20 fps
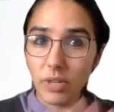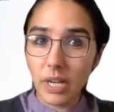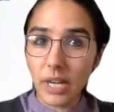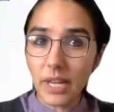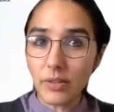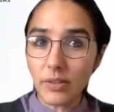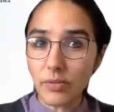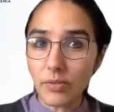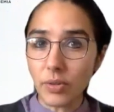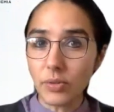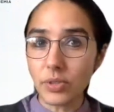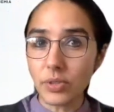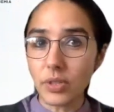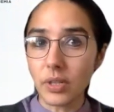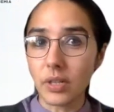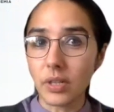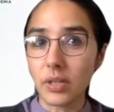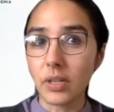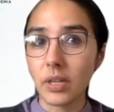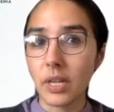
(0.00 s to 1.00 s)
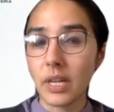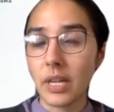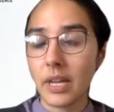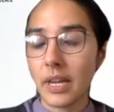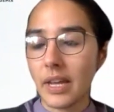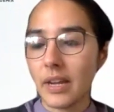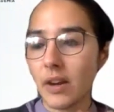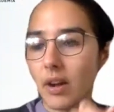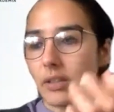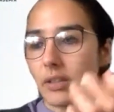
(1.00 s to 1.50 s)
really crucial,
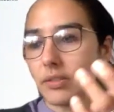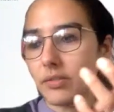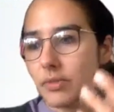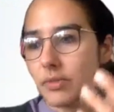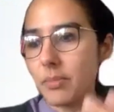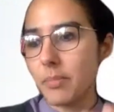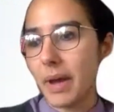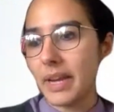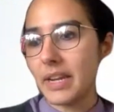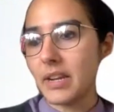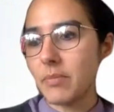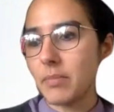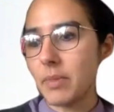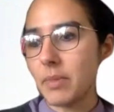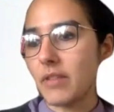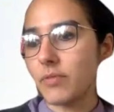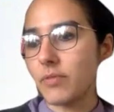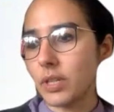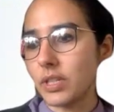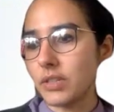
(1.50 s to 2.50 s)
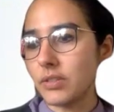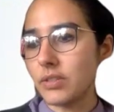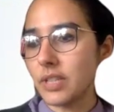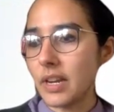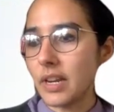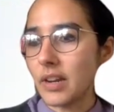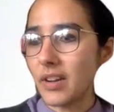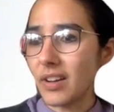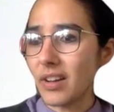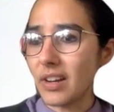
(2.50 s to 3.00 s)
and also reminded me of what you
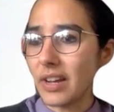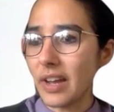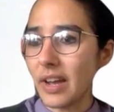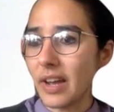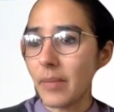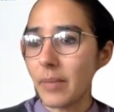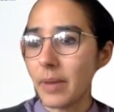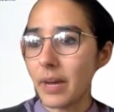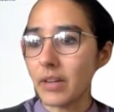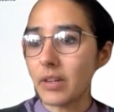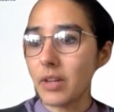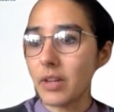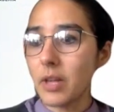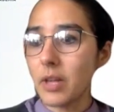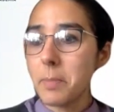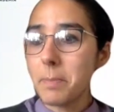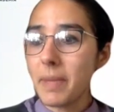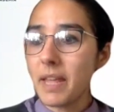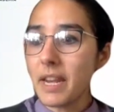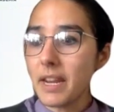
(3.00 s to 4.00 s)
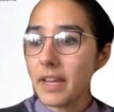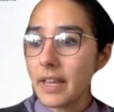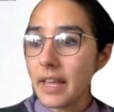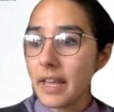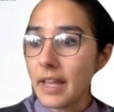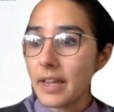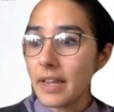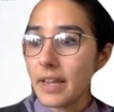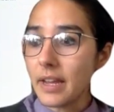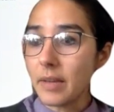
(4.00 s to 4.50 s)
said earlier about
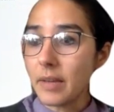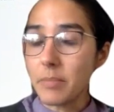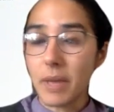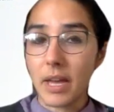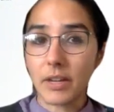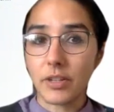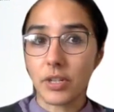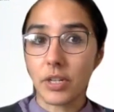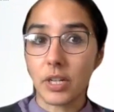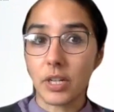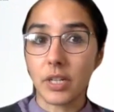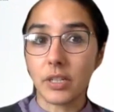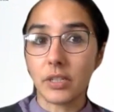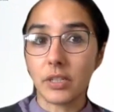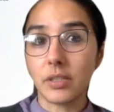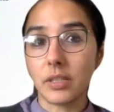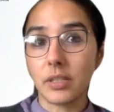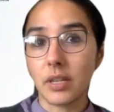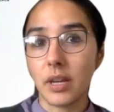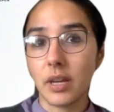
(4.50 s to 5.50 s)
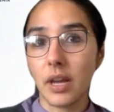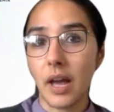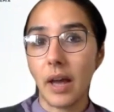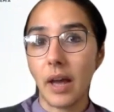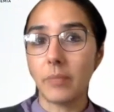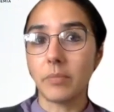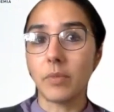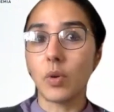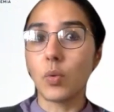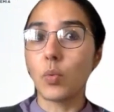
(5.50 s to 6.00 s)
mitigating measures
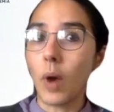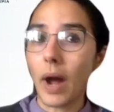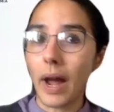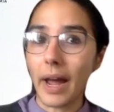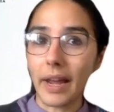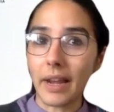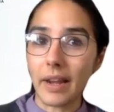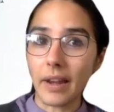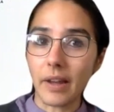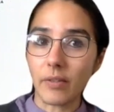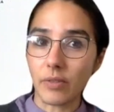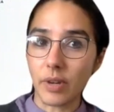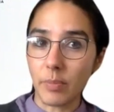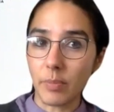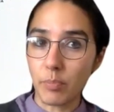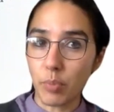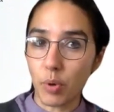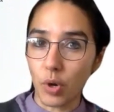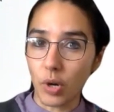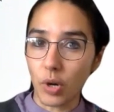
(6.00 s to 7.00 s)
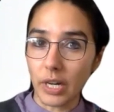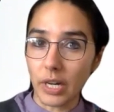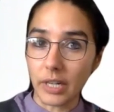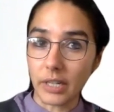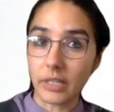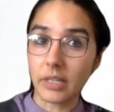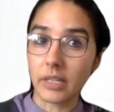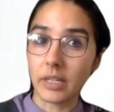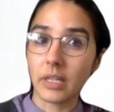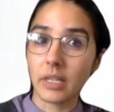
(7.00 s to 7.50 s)
while a
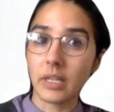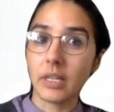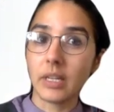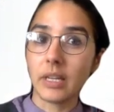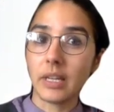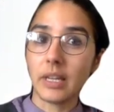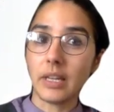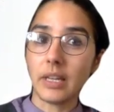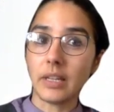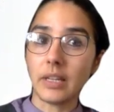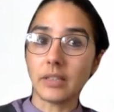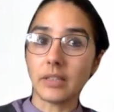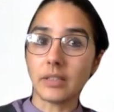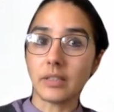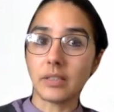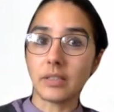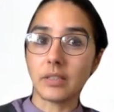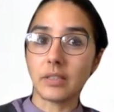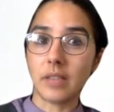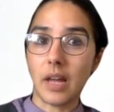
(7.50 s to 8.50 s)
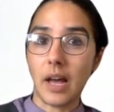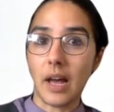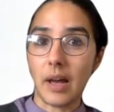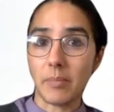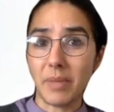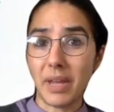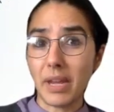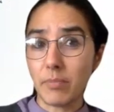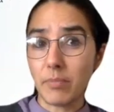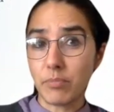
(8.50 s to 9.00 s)
report is
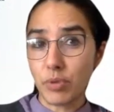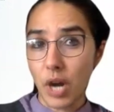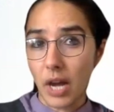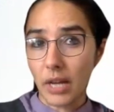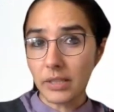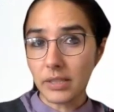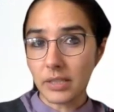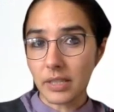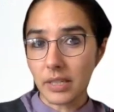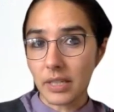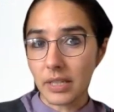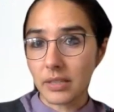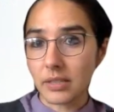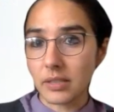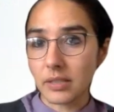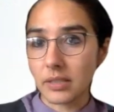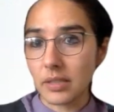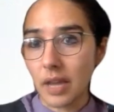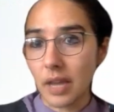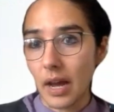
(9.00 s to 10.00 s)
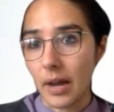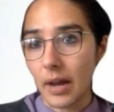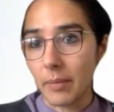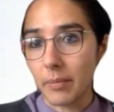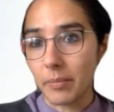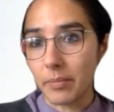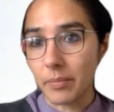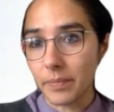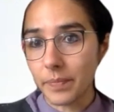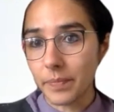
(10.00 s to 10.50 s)
in process.
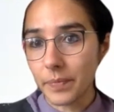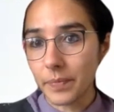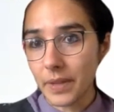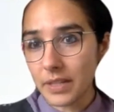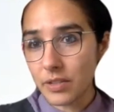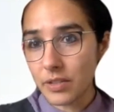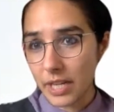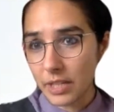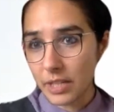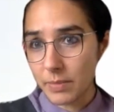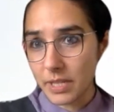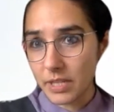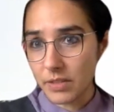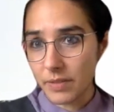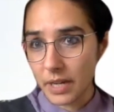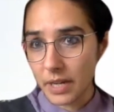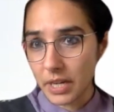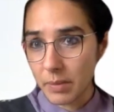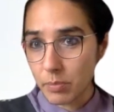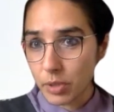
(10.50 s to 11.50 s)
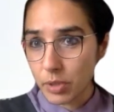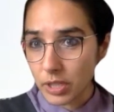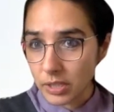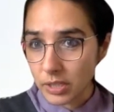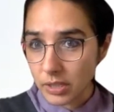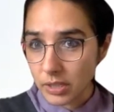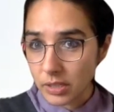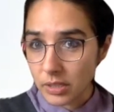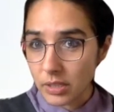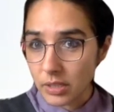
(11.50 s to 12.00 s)
That strikes me as very
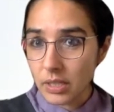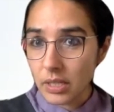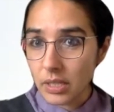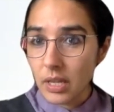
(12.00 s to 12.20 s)
important.